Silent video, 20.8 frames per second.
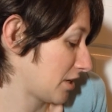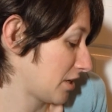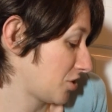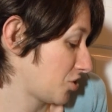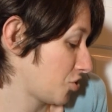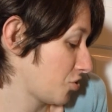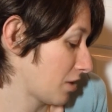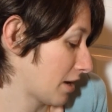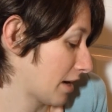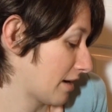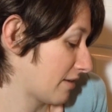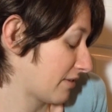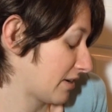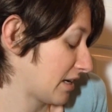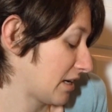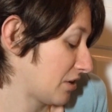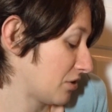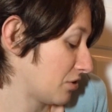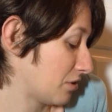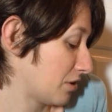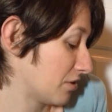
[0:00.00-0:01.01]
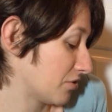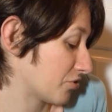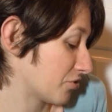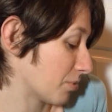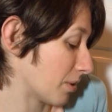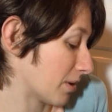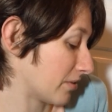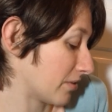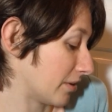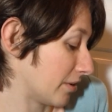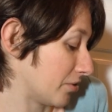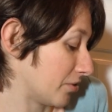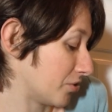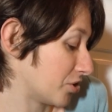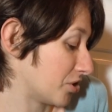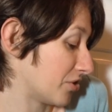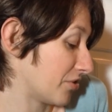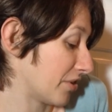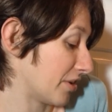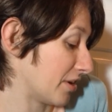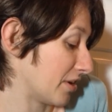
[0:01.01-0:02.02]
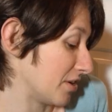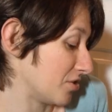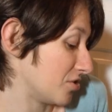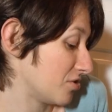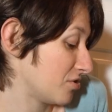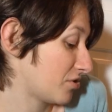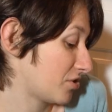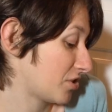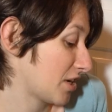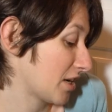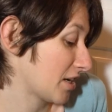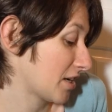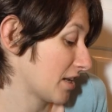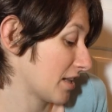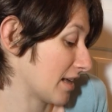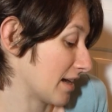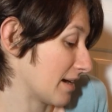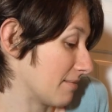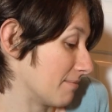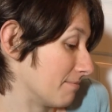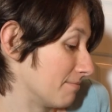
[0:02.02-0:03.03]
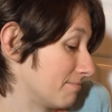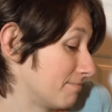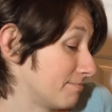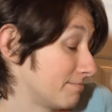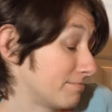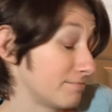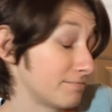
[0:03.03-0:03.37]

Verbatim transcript: Did you have any New Year's resolutions and did you stick to them?